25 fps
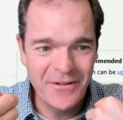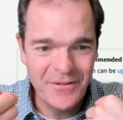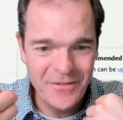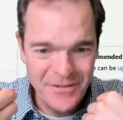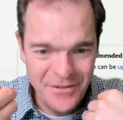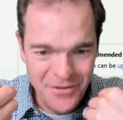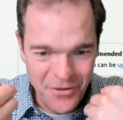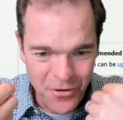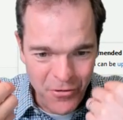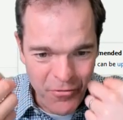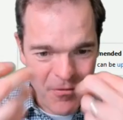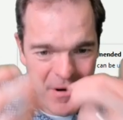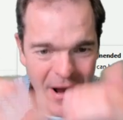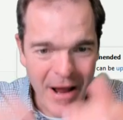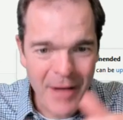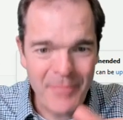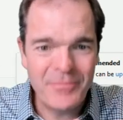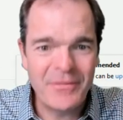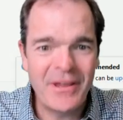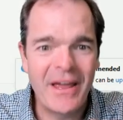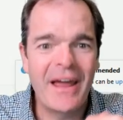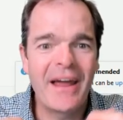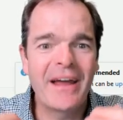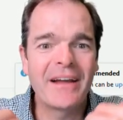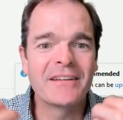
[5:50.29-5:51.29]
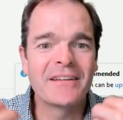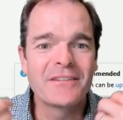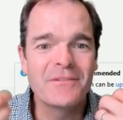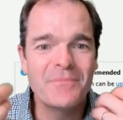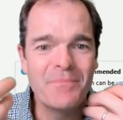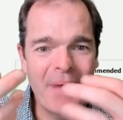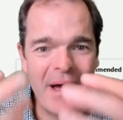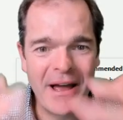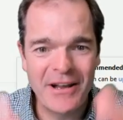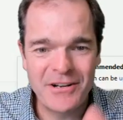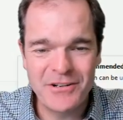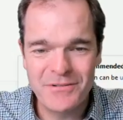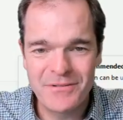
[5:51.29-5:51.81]
wrap text,
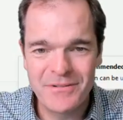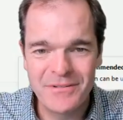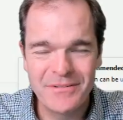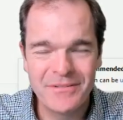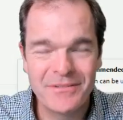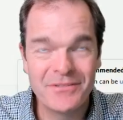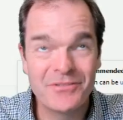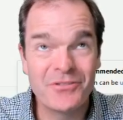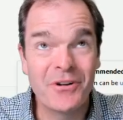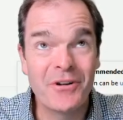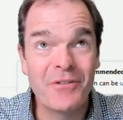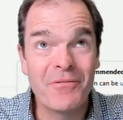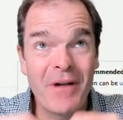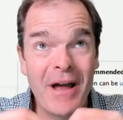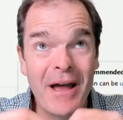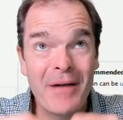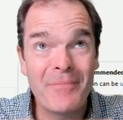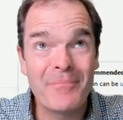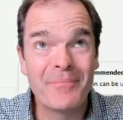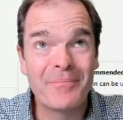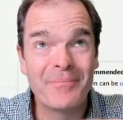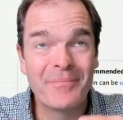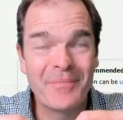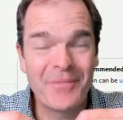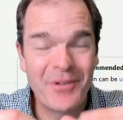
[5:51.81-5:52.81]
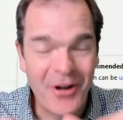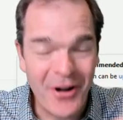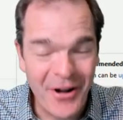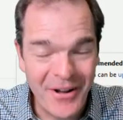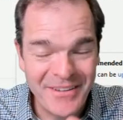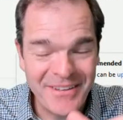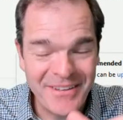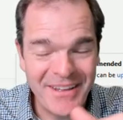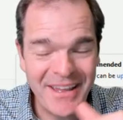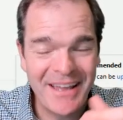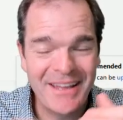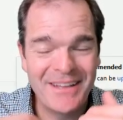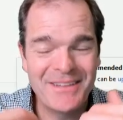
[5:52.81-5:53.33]
wrap
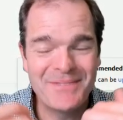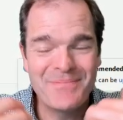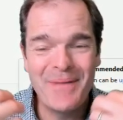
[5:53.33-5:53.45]
content,